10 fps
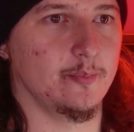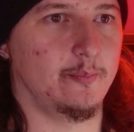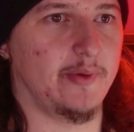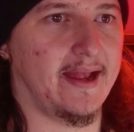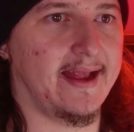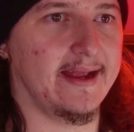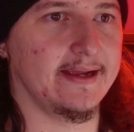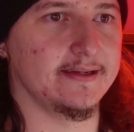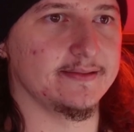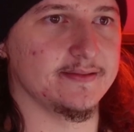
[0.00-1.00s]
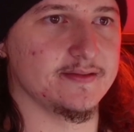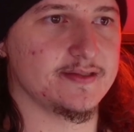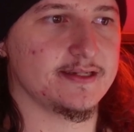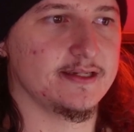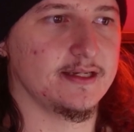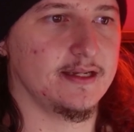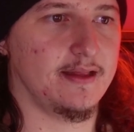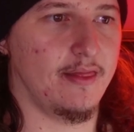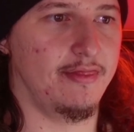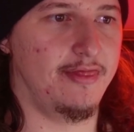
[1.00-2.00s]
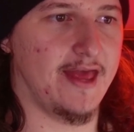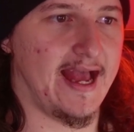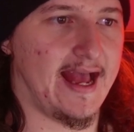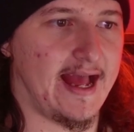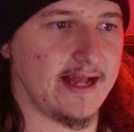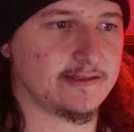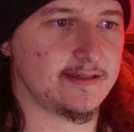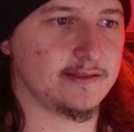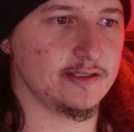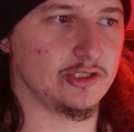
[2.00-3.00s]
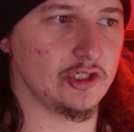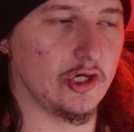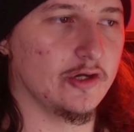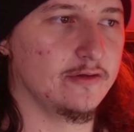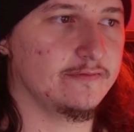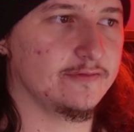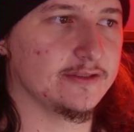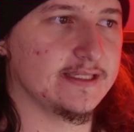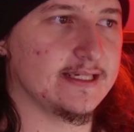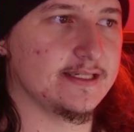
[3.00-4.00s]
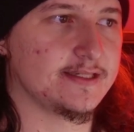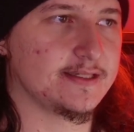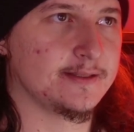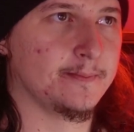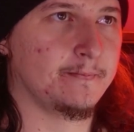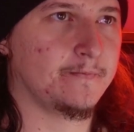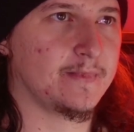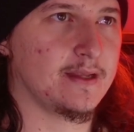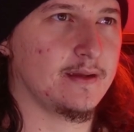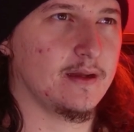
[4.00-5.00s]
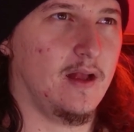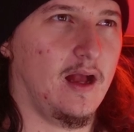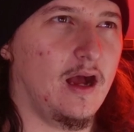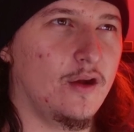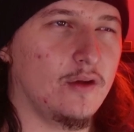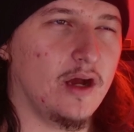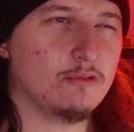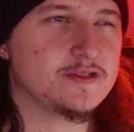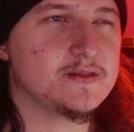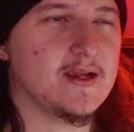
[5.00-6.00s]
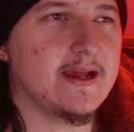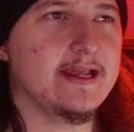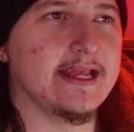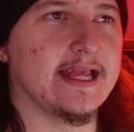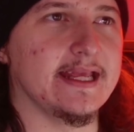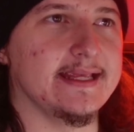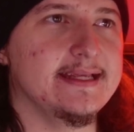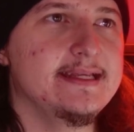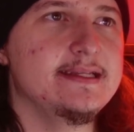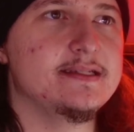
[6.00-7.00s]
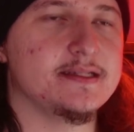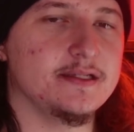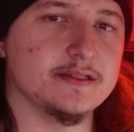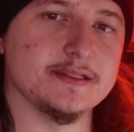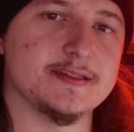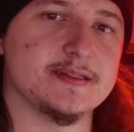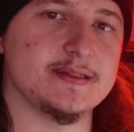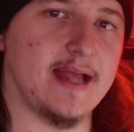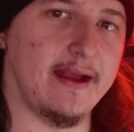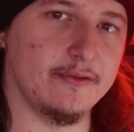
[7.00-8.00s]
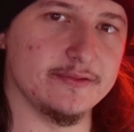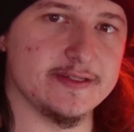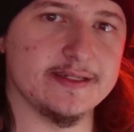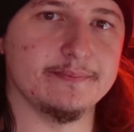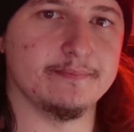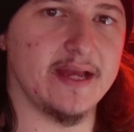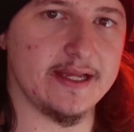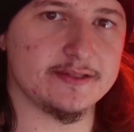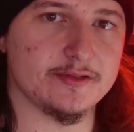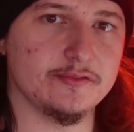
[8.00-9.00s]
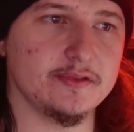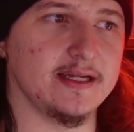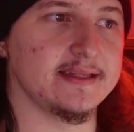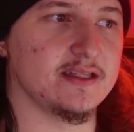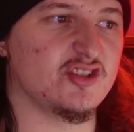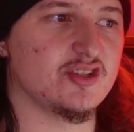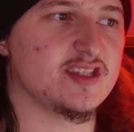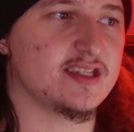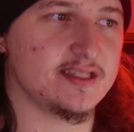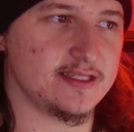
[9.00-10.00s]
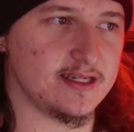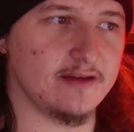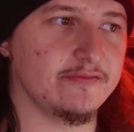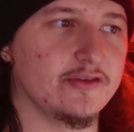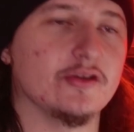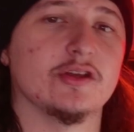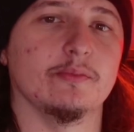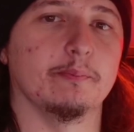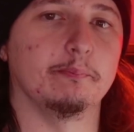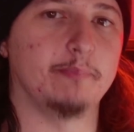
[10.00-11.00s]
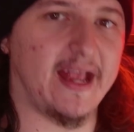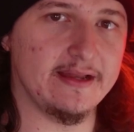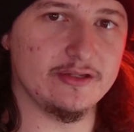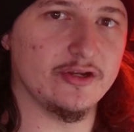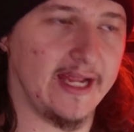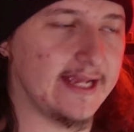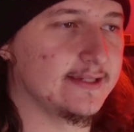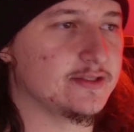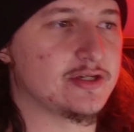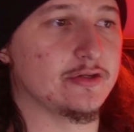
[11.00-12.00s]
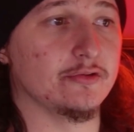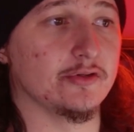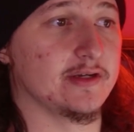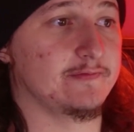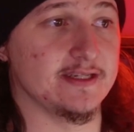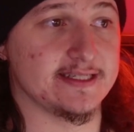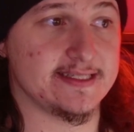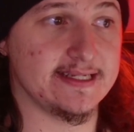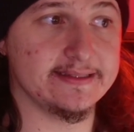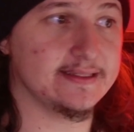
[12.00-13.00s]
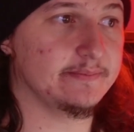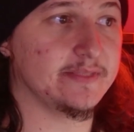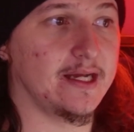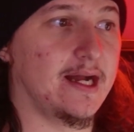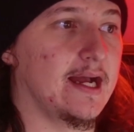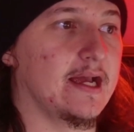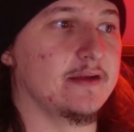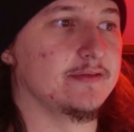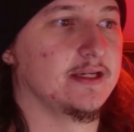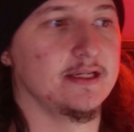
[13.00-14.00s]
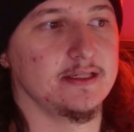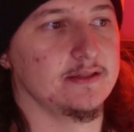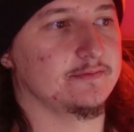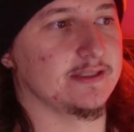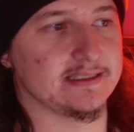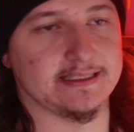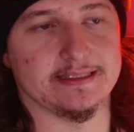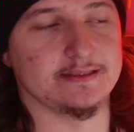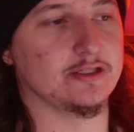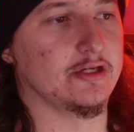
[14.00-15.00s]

bands that go for this, I'll say, easier sounding metal, like just stuff you can bend your head to, or if you're seeing them live, fucking,